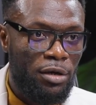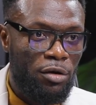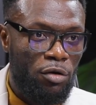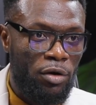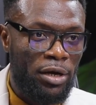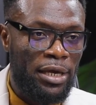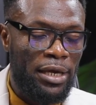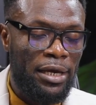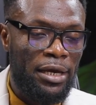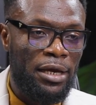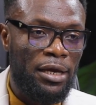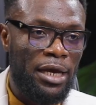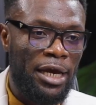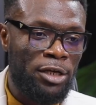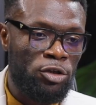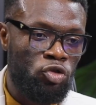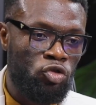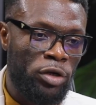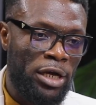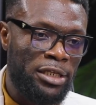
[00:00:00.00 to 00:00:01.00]
okay,
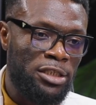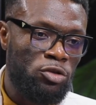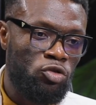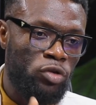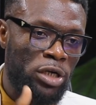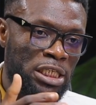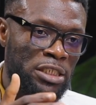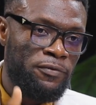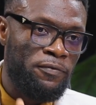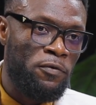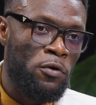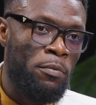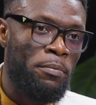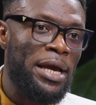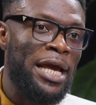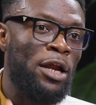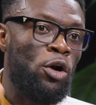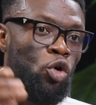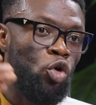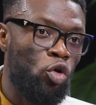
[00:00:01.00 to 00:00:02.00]
extract, transform,
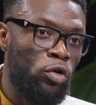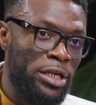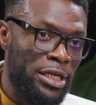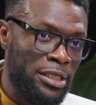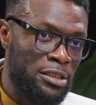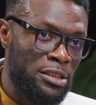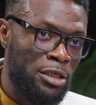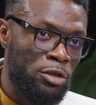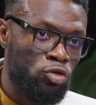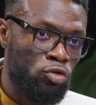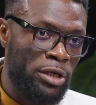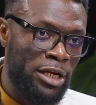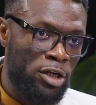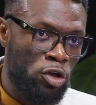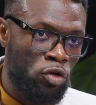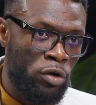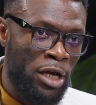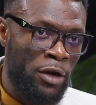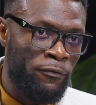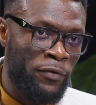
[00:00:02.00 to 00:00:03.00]
and load it into the
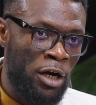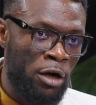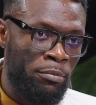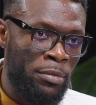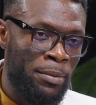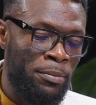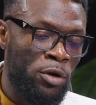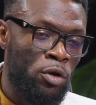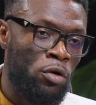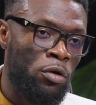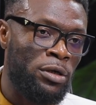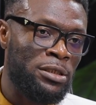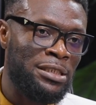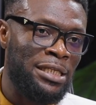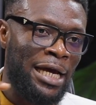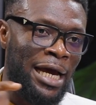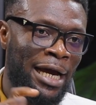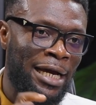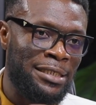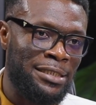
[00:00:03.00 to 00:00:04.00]
new environment because
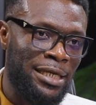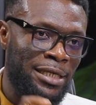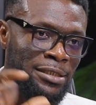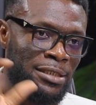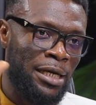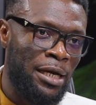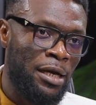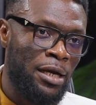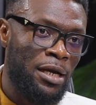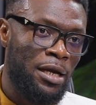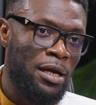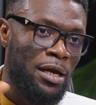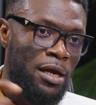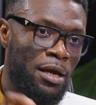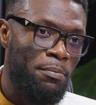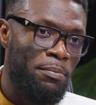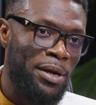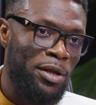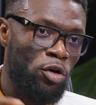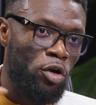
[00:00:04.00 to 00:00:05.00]
the architecture
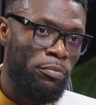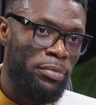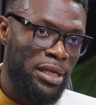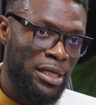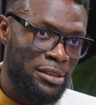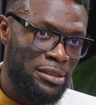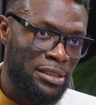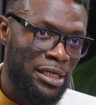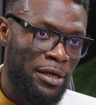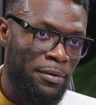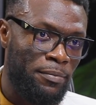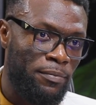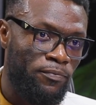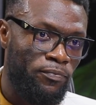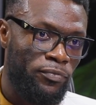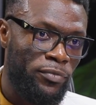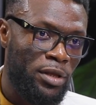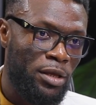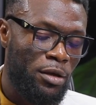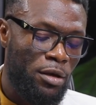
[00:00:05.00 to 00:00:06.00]
may not be the same.
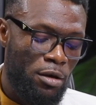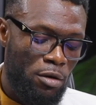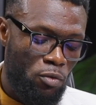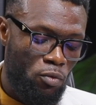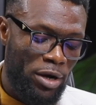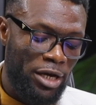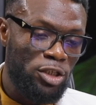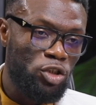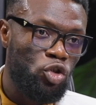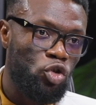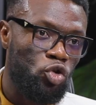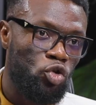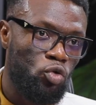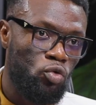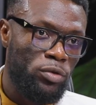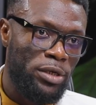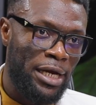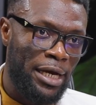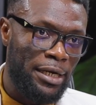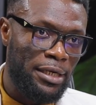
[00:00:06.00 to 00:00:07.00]
Once you
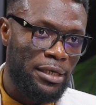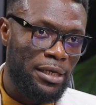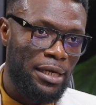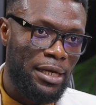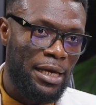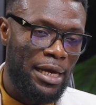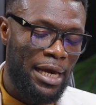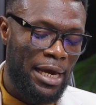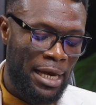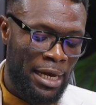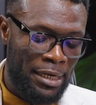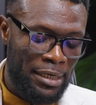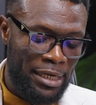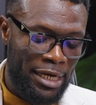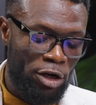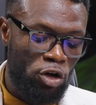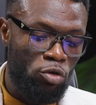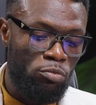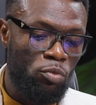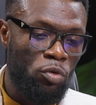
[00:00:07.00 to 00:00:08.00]
do that, and
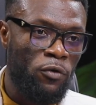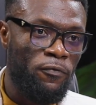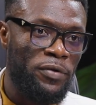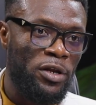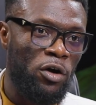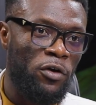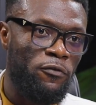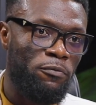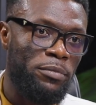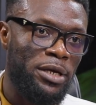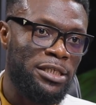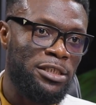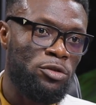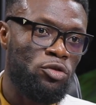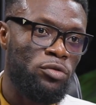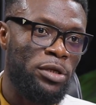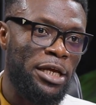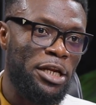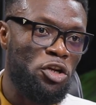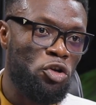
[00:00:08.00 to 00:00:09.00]
then you move the information
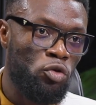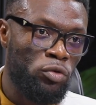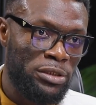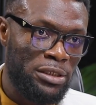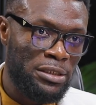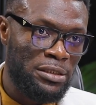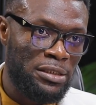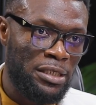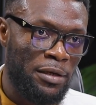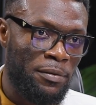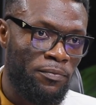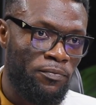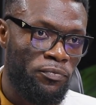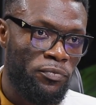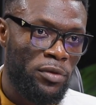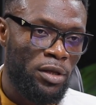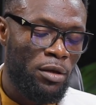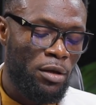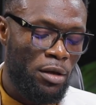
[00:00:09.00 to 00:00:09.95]
to the new system,